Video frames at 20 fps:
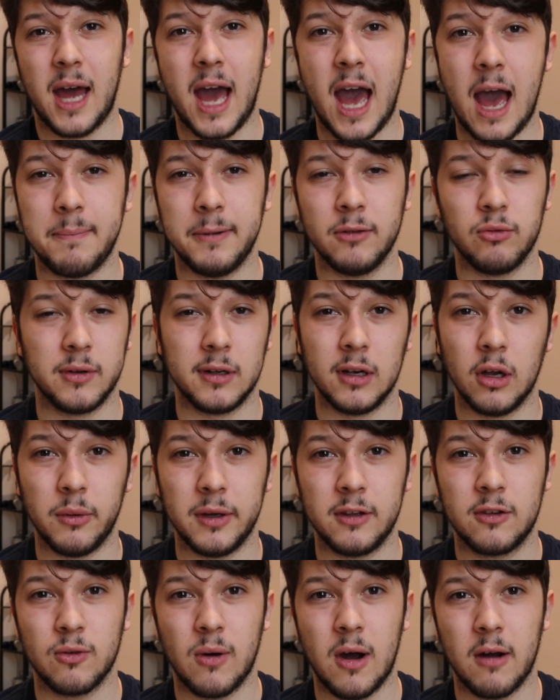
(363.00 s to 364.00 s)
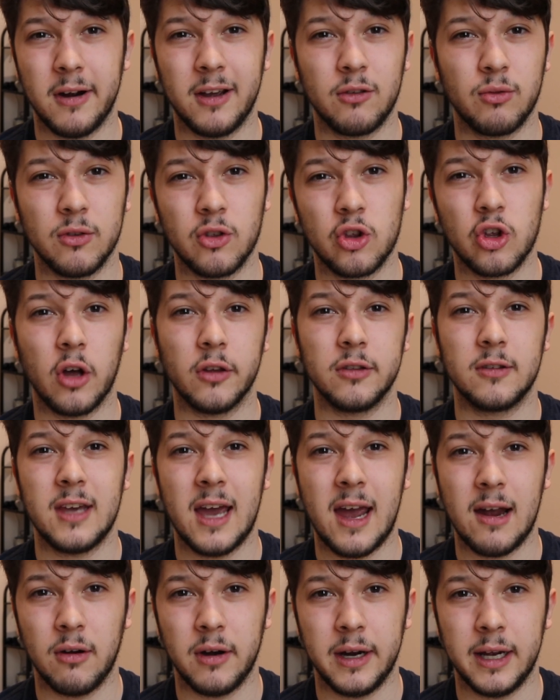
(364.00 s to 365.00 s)
that happened with Luis Suarez, with John
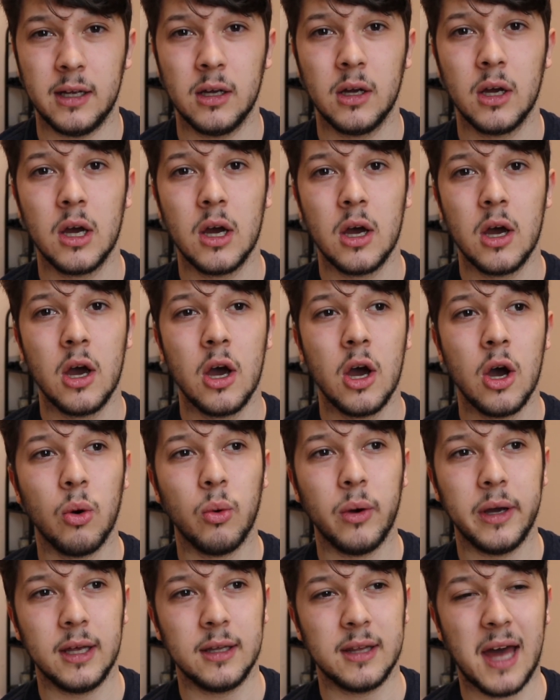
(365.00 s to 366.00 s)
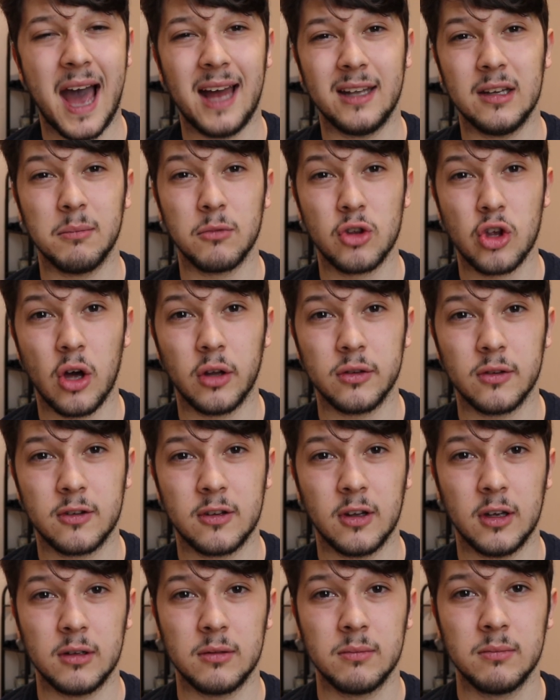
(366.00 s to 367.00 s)
Terry, with Adam
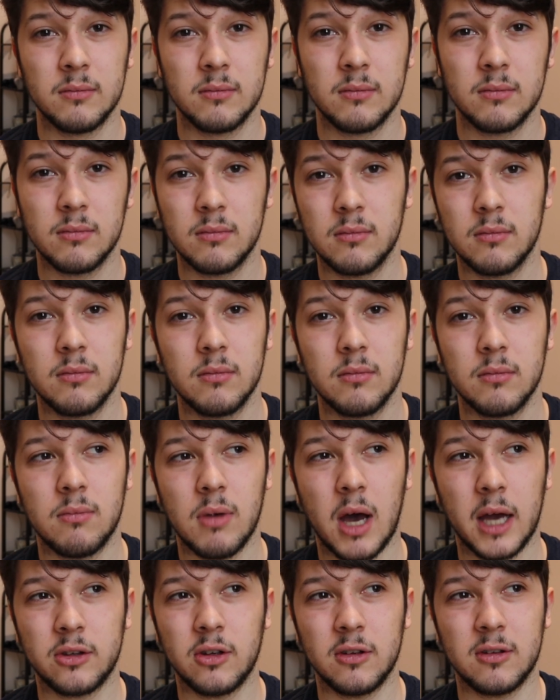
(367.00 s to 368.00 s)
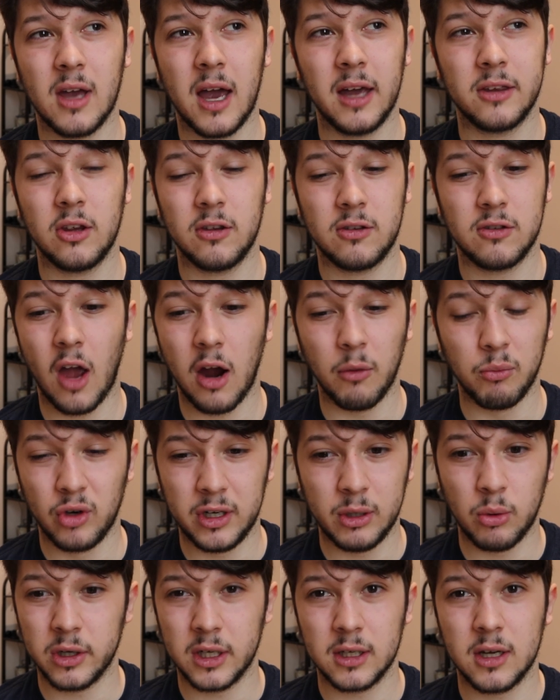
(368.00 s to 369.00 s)
Johnson. I just don't
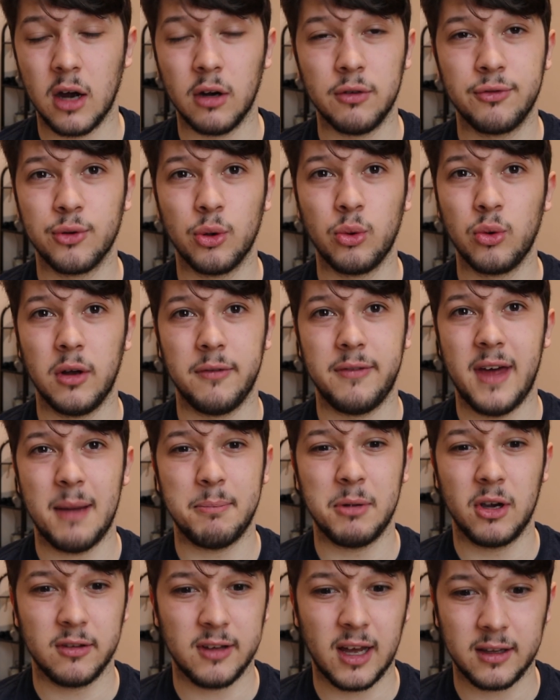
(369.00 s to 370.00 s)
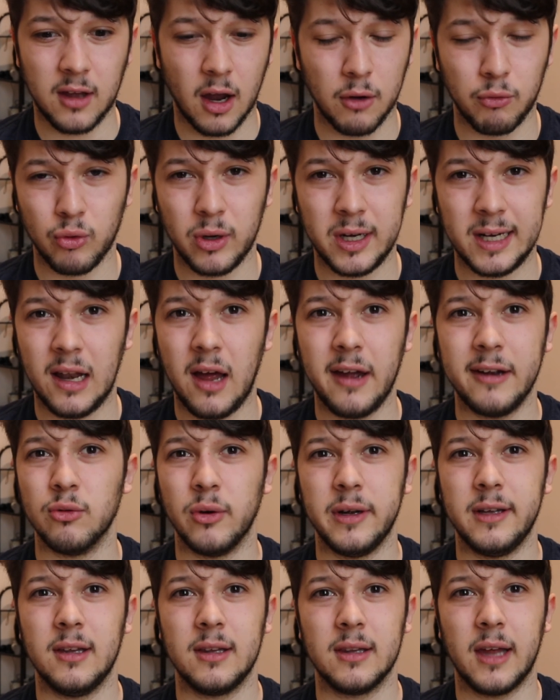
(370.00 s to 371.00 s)
really want to go through all of that because I don't really like
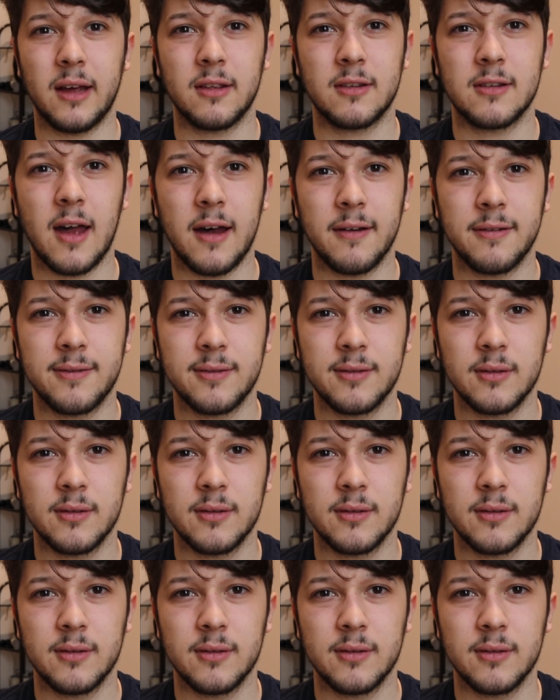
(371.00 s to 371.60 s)
reading that stuff.